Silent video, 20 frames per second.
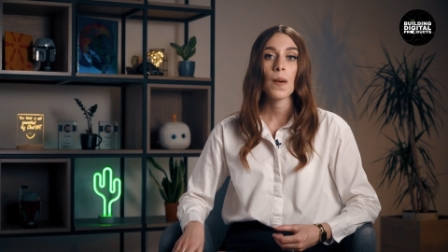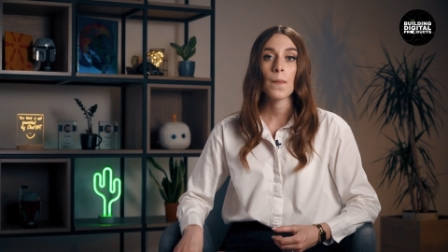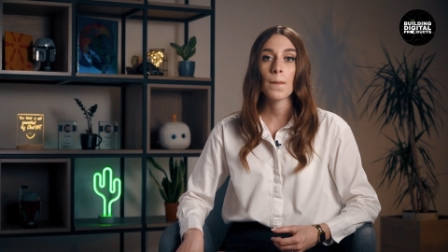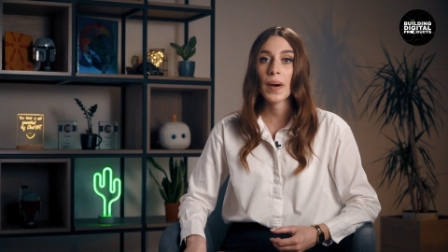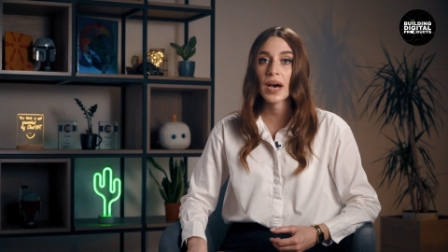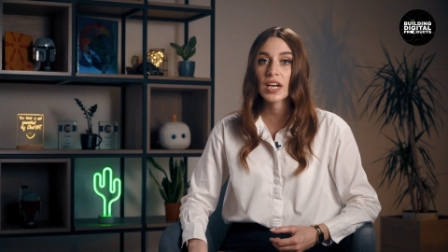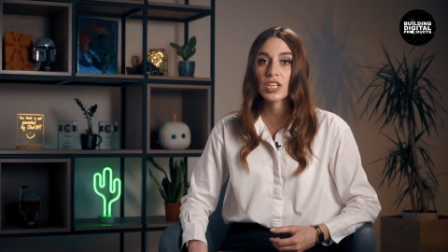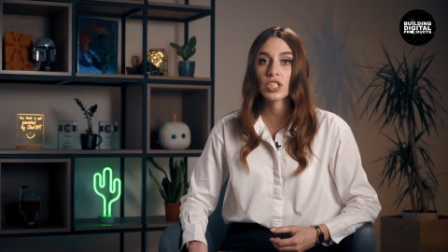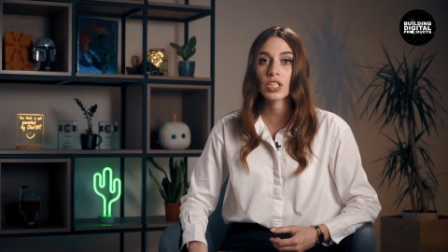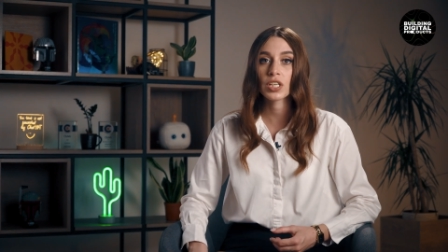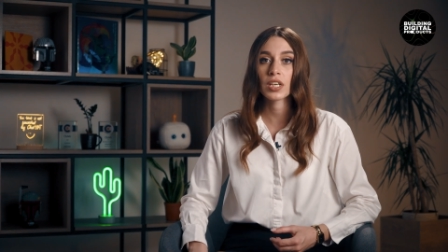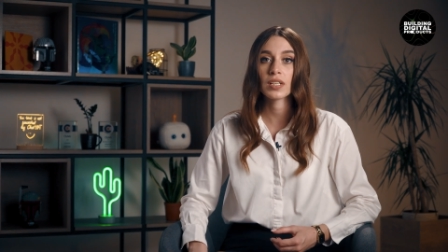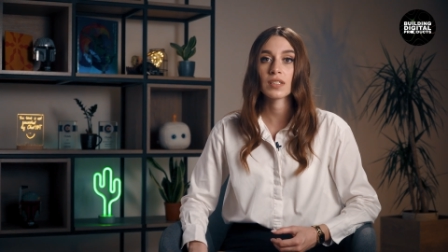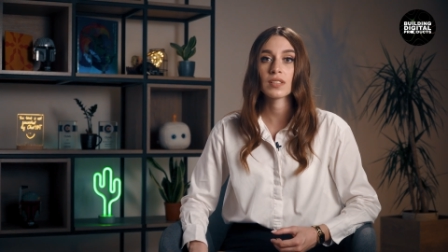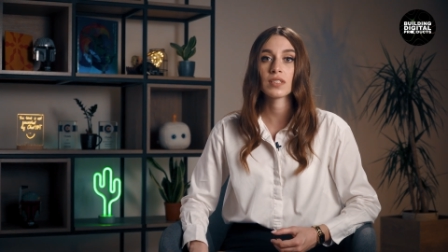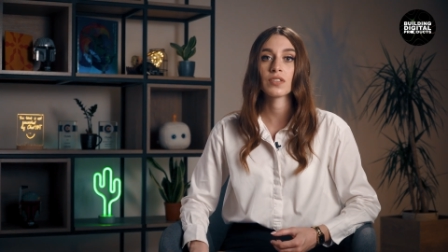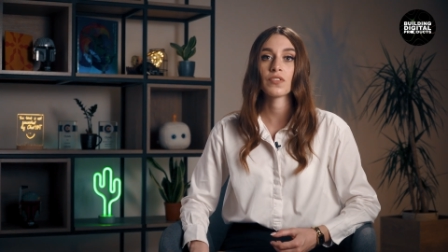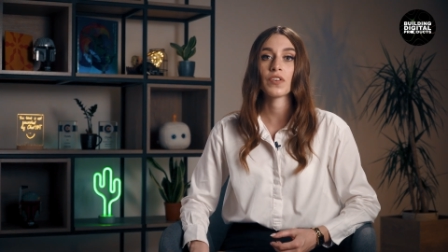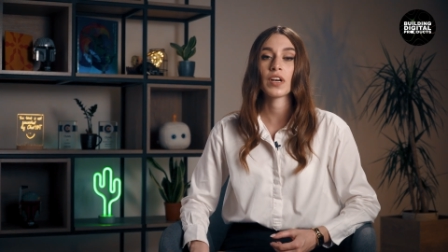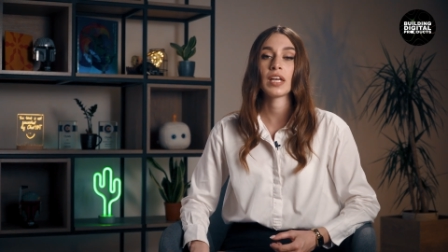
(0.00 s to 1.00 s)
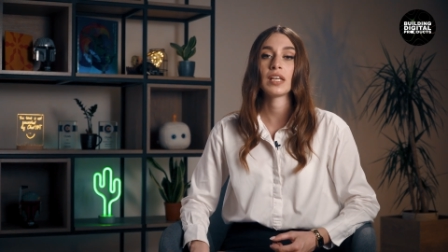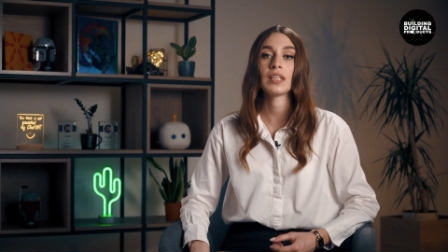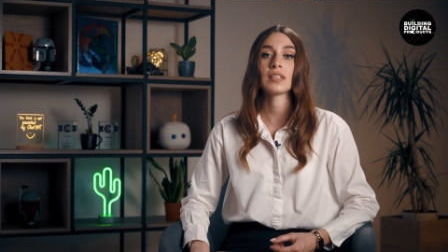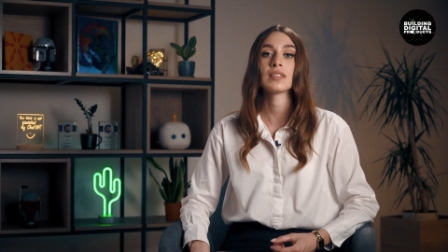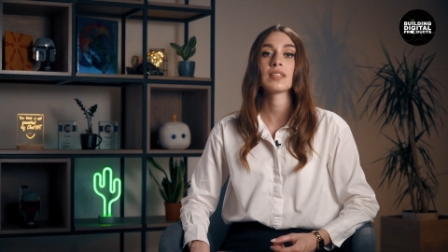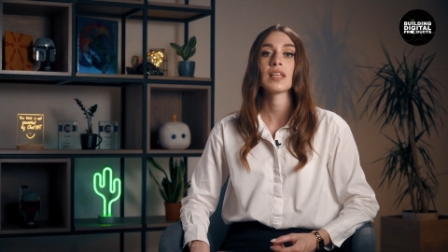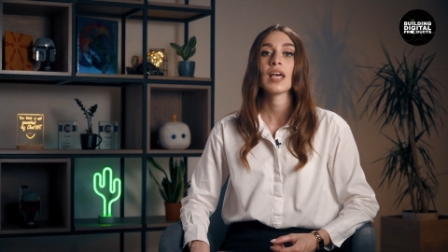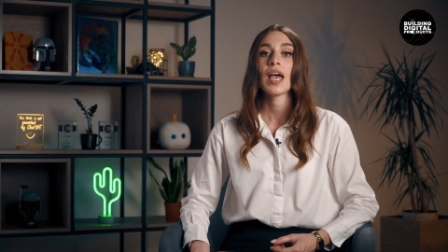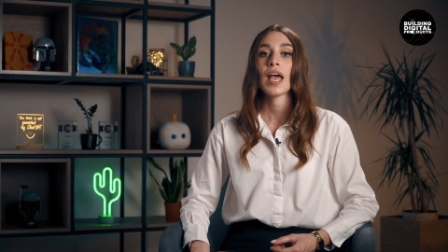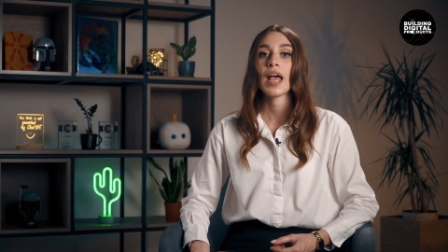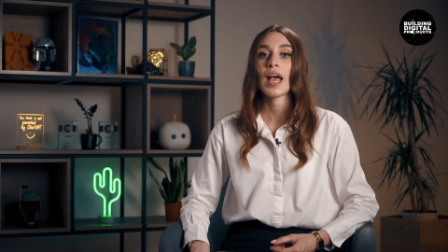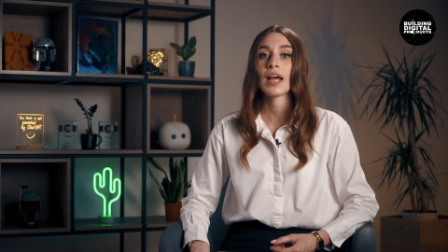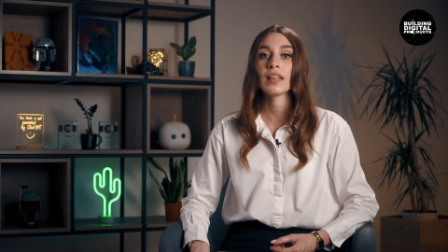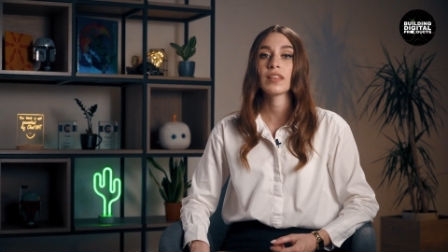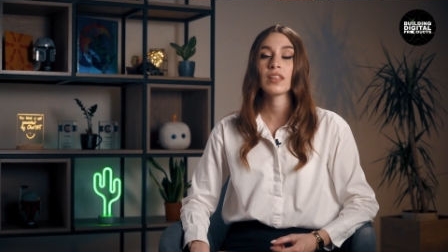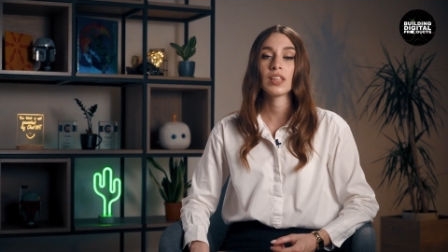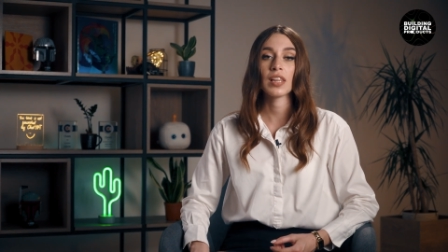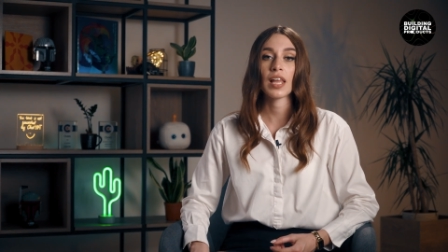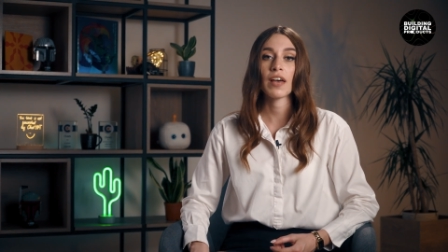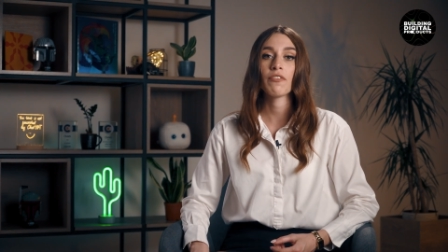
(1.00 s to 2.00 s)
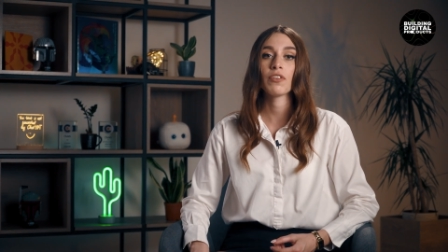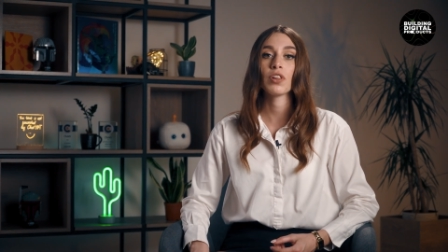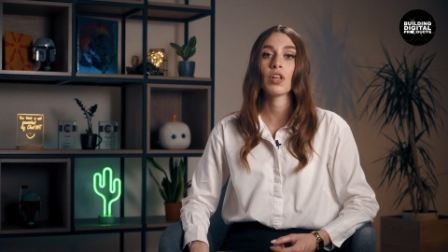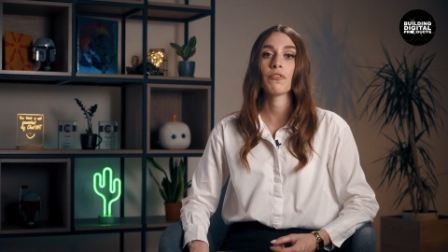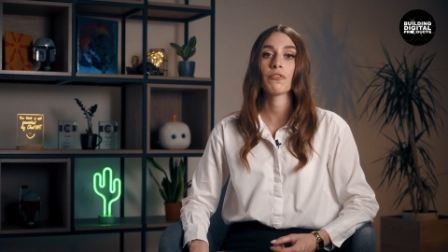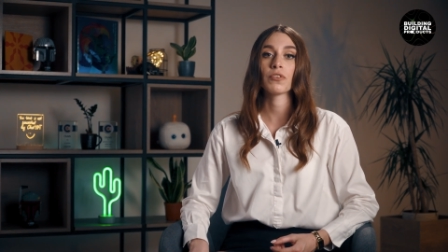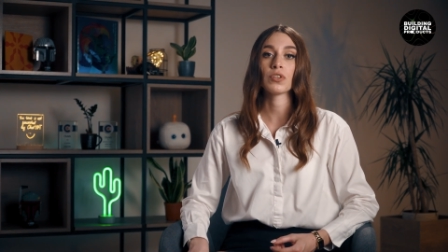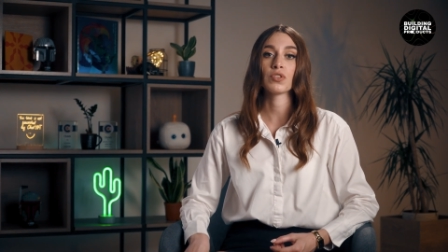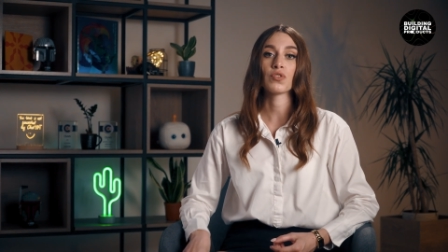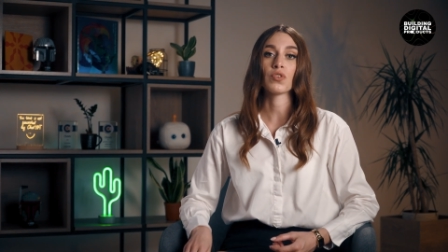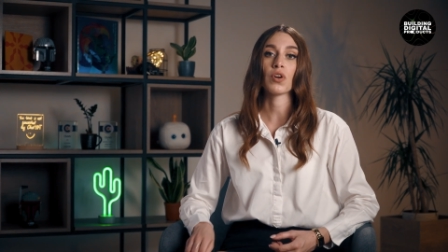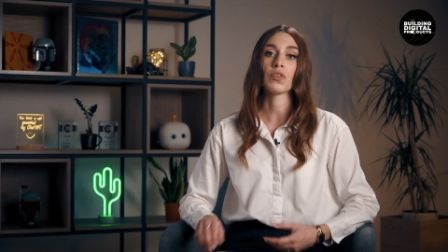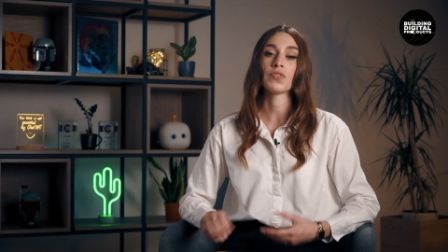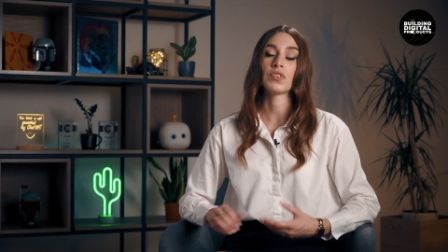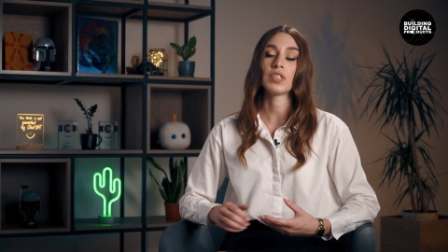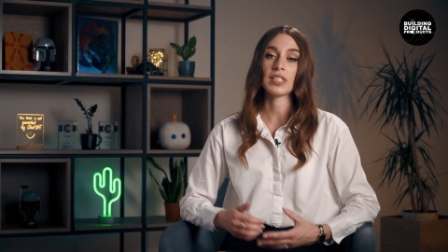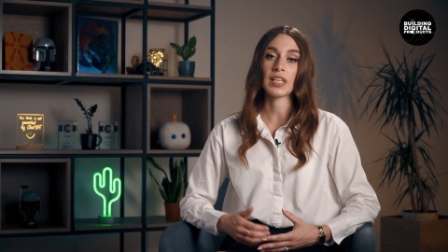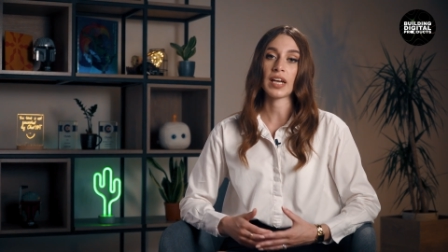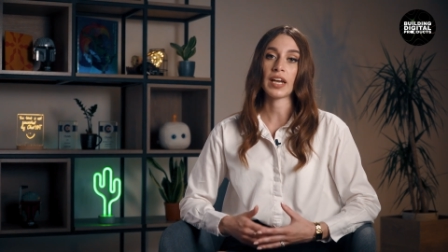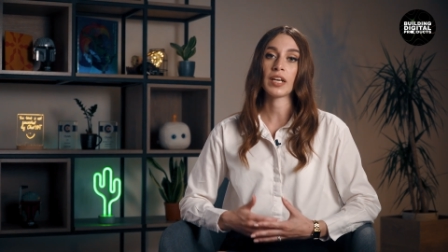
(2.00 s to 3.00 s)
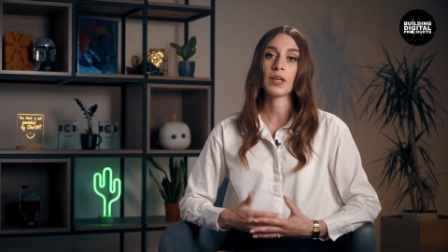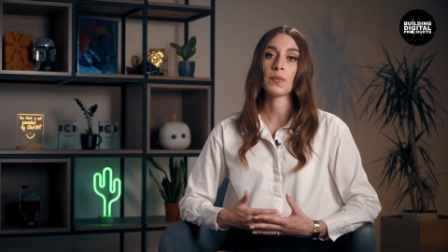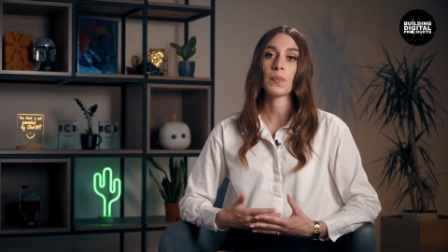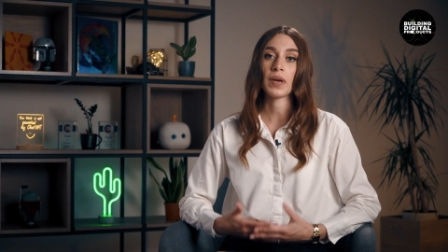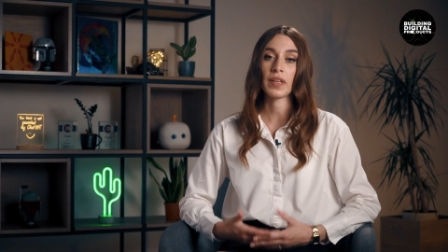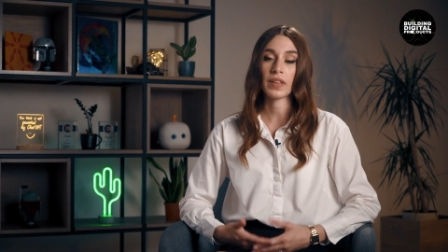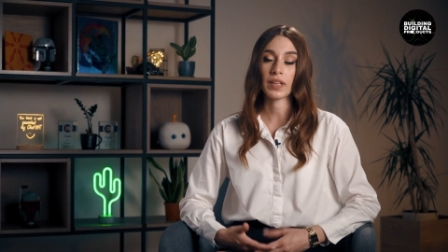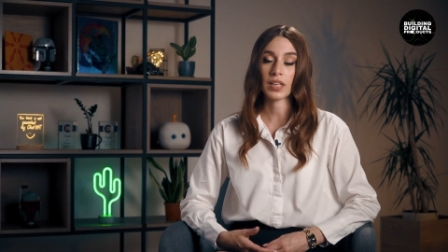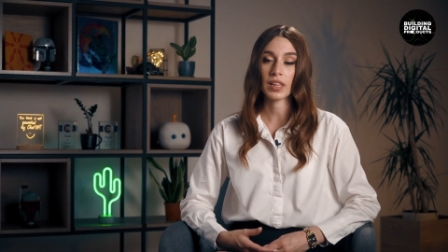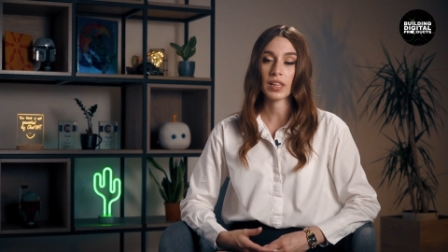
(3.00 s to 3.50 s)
budget constraints, and the level of control desired by the